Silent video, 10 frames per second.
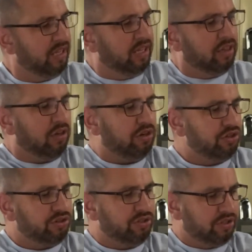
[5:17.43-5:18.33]
larger
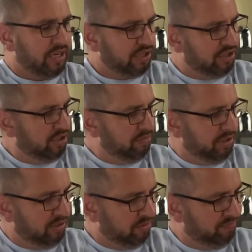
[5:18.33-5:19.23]
section in the
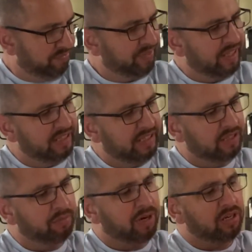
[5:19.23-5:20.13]
middle, and then at the
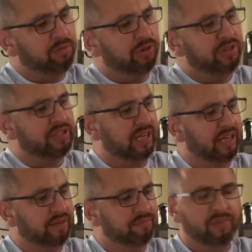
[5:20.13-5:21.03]
bottom there is
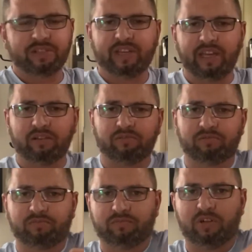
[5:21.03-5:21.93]
a scale
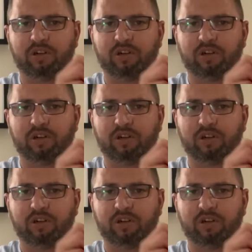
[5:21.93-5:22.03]
or a